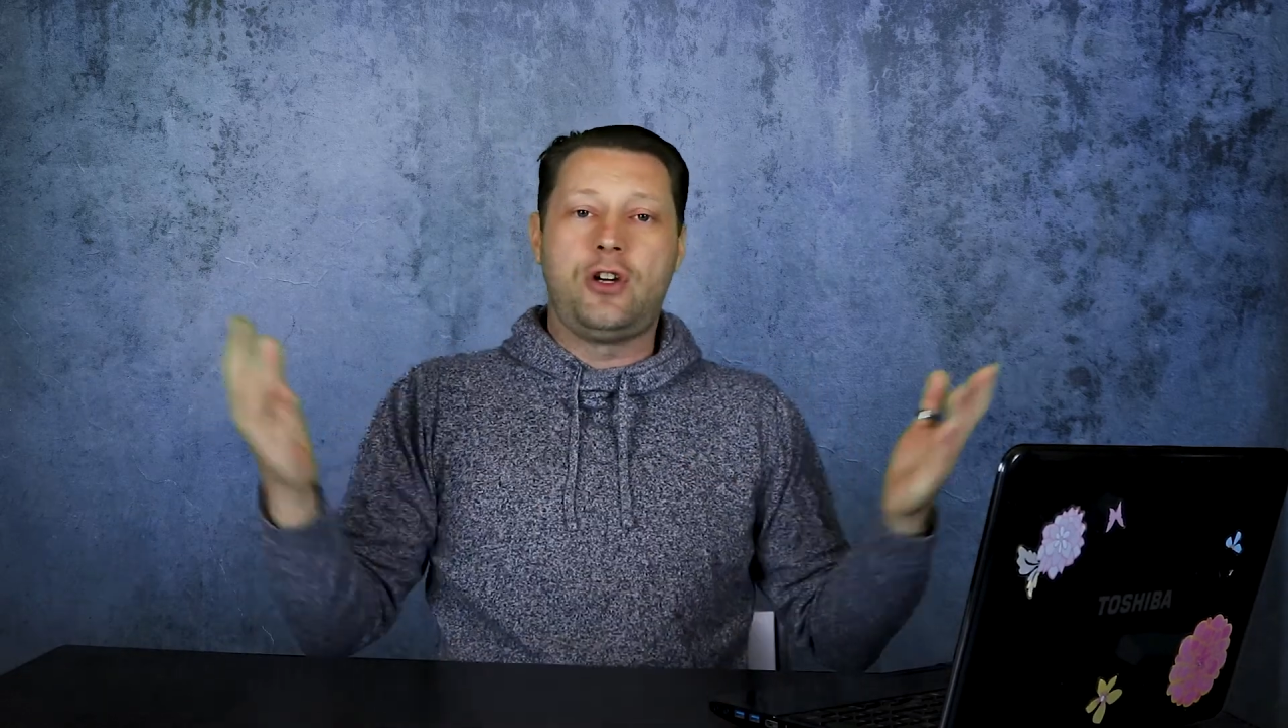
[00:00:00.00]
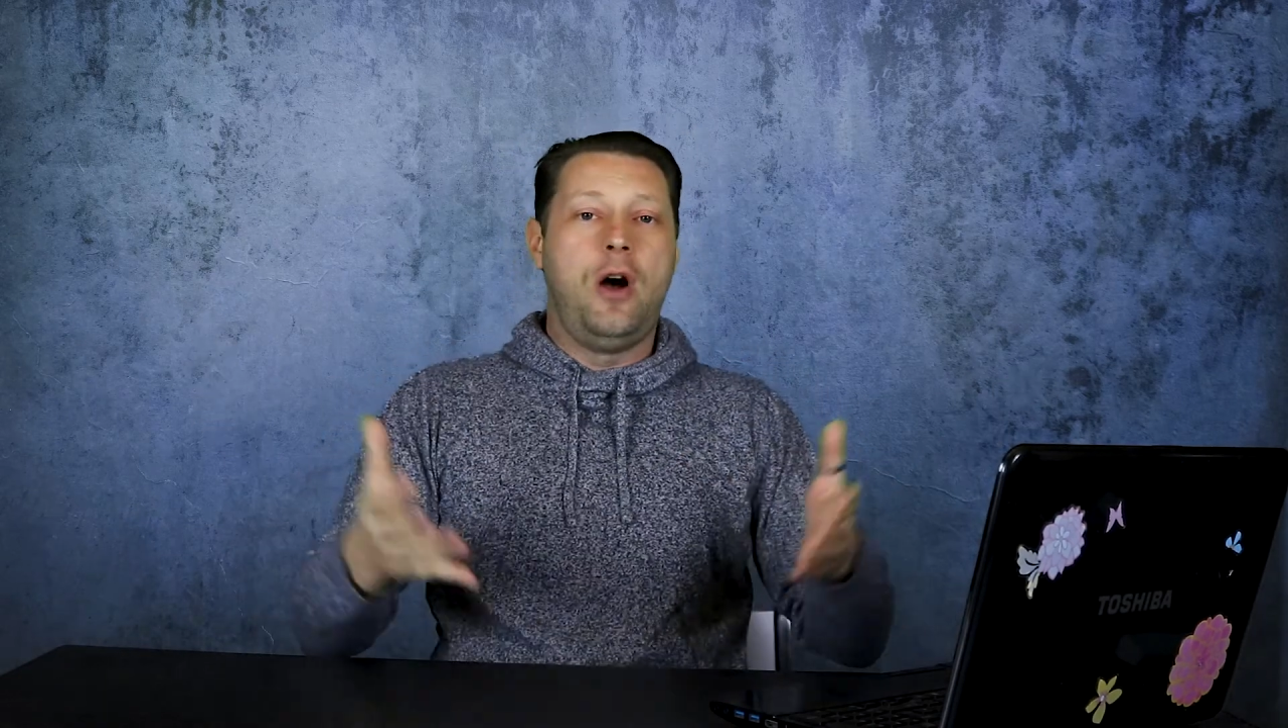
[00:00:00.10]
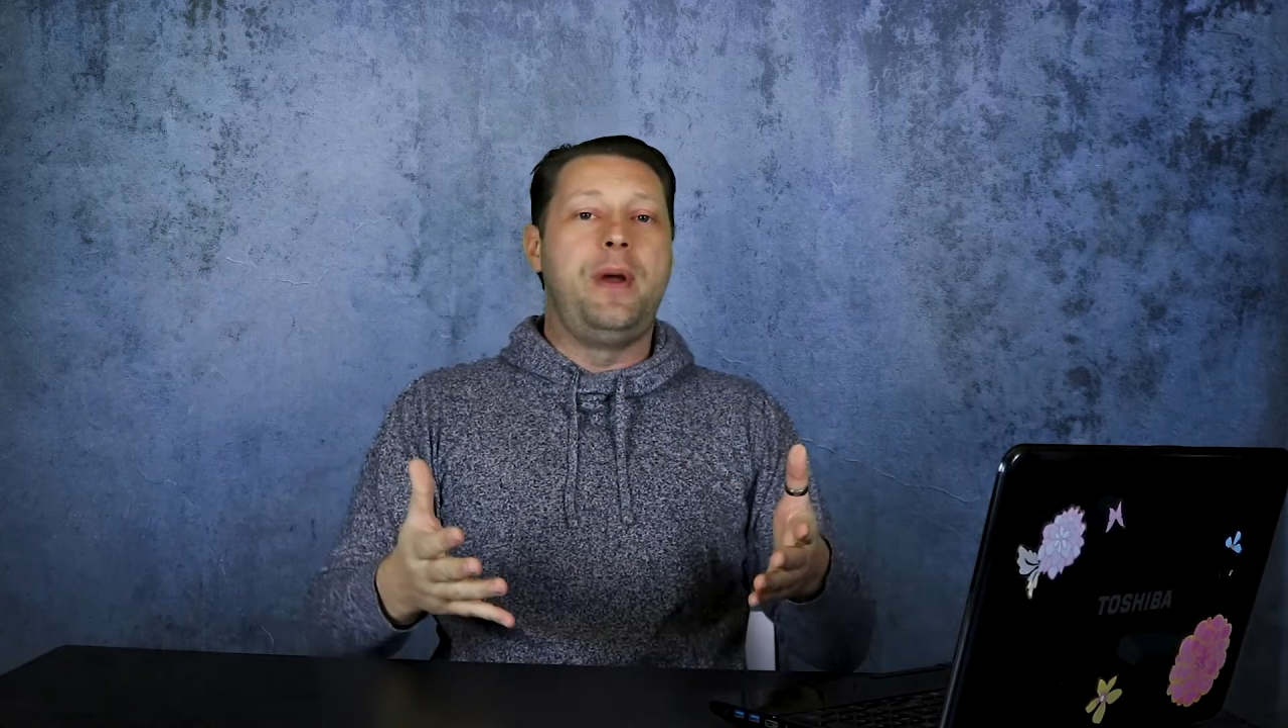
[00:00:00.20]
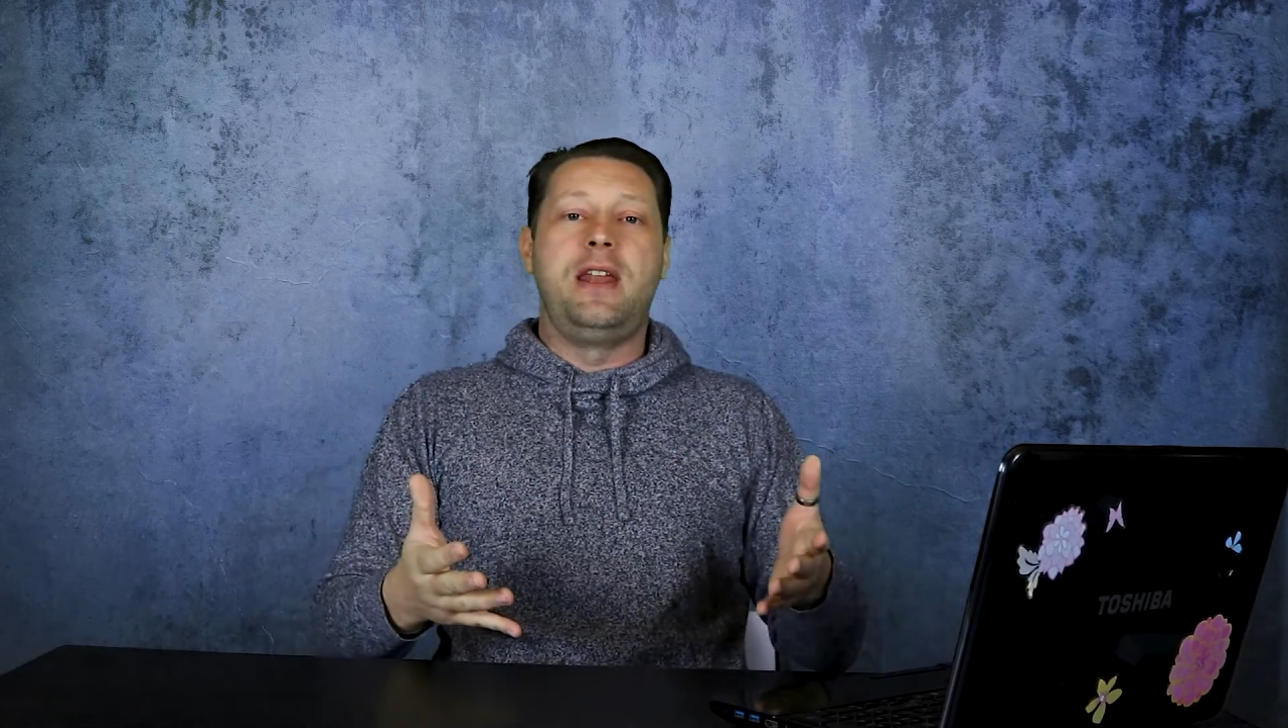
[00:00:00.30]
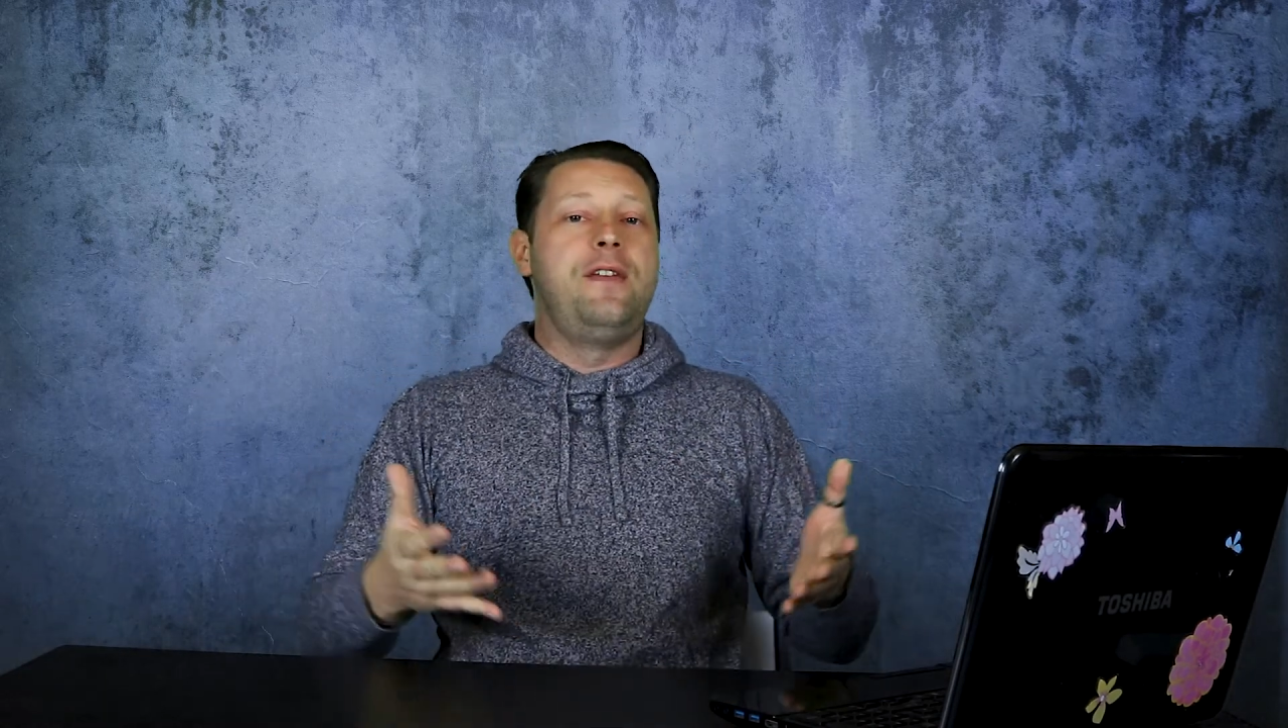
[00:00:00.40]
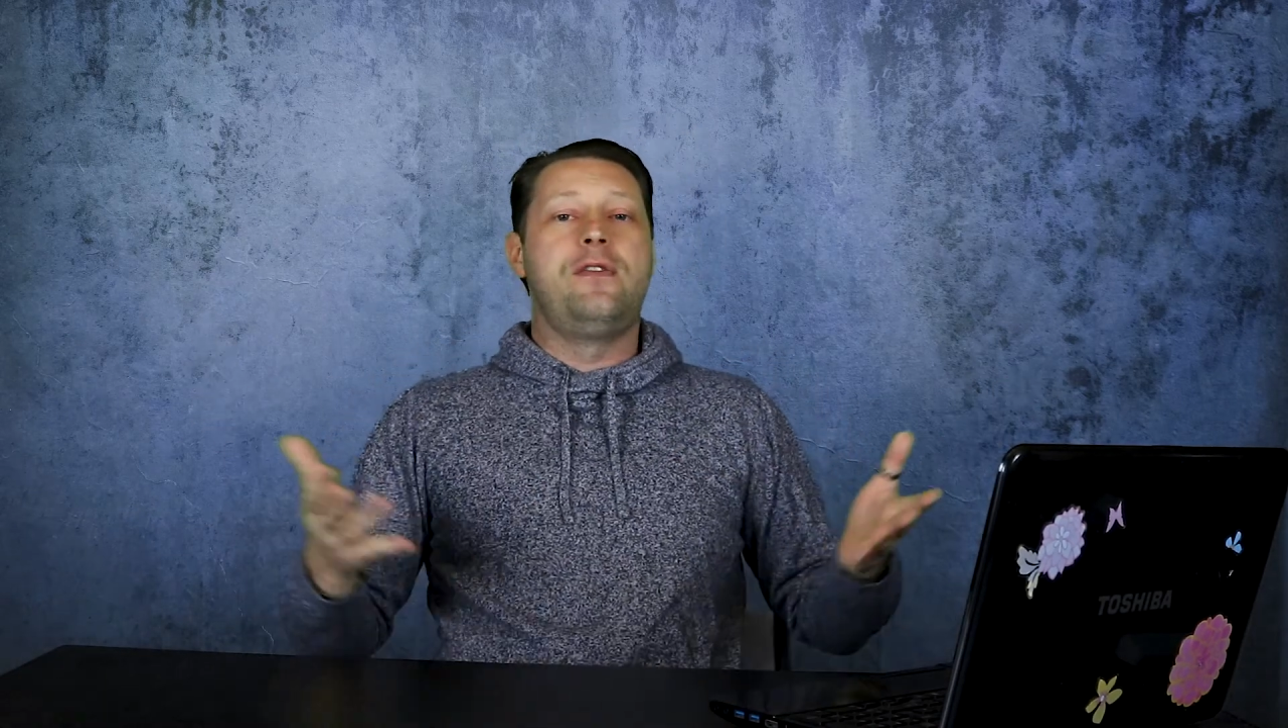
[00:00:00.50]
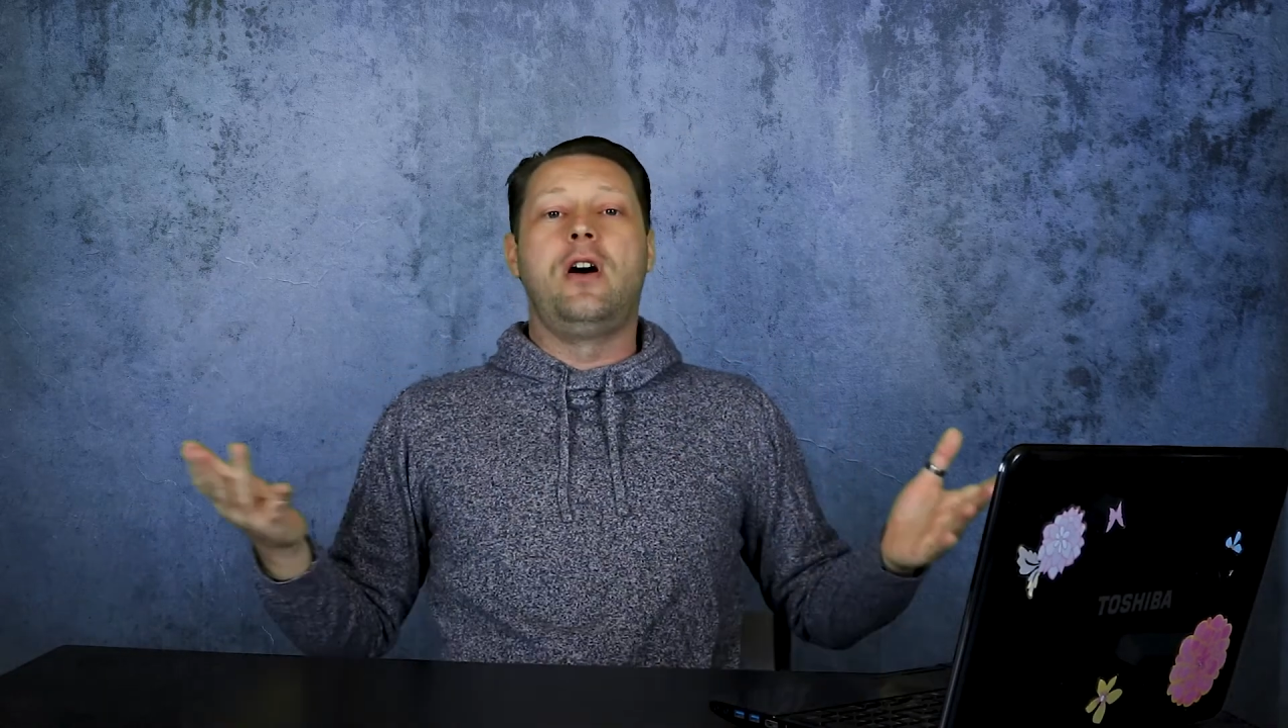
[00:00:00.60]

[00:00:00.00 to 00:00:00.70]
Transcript: comment if you've